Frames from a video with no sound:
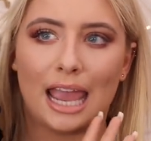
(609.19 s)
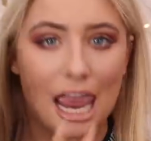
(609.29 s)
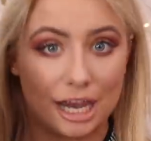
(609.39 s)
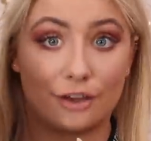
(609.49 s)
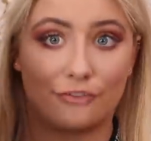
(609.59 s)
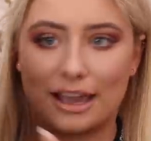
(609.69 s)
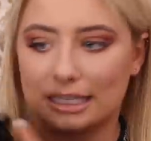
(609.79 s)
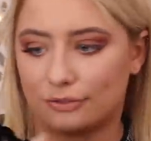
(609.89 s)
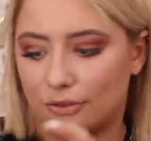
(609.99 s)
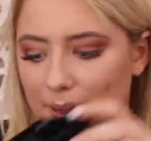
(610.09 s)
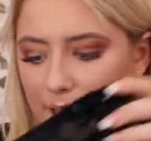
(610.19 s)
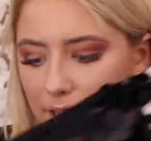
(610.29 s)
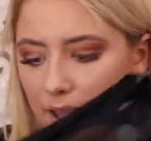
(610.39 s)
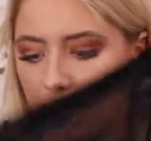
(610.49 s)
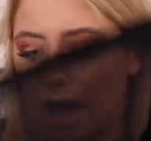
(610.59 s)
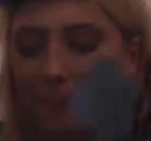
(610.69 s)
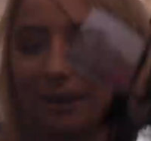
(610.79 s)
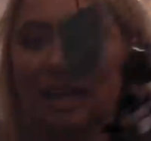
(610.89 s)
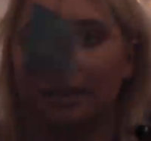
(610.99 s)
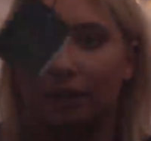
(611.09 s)
in your face for me. Uh,
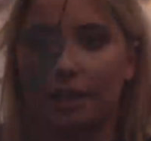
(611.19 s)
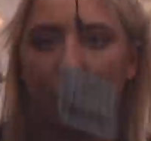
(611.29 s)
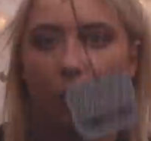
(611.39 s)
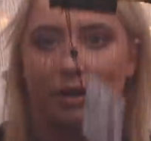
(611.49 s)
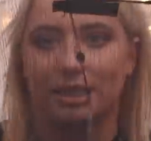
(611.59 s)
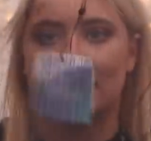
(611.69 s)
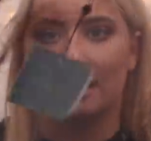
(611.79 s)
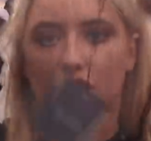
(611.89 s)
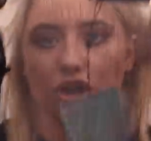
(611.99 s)
but it is really cool because it's like